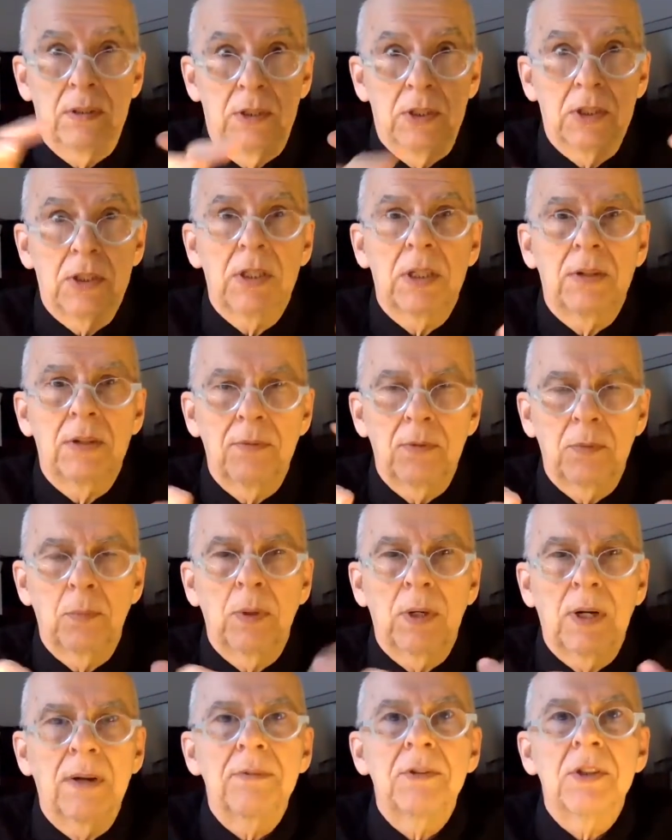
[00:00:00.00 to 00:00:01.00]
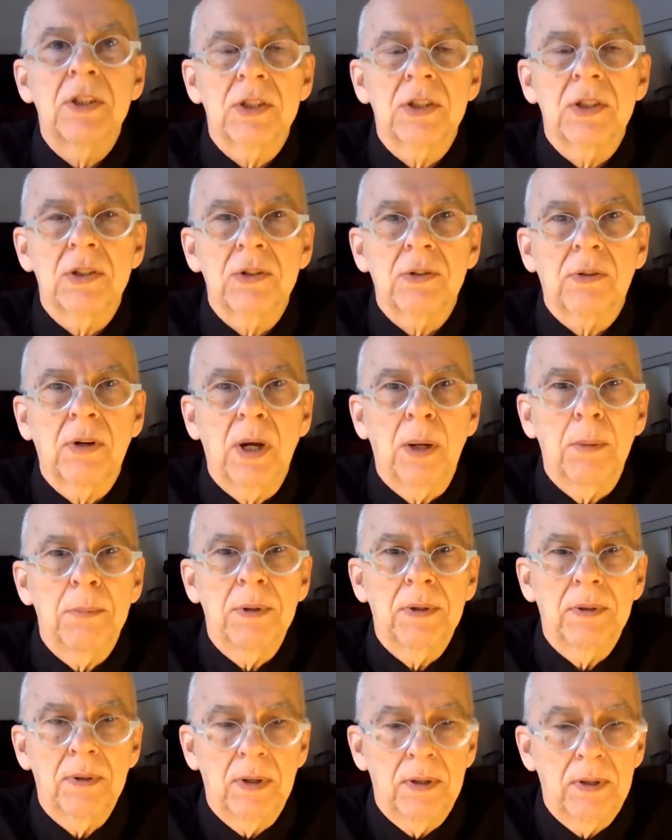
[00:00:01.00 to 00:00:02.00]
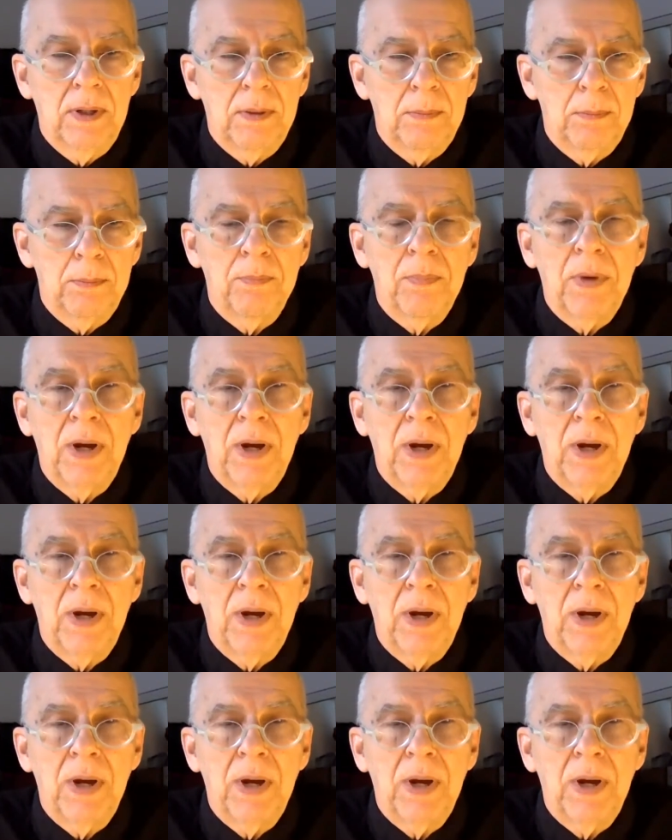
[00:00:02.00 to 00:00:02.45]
just even what I've just described. Um,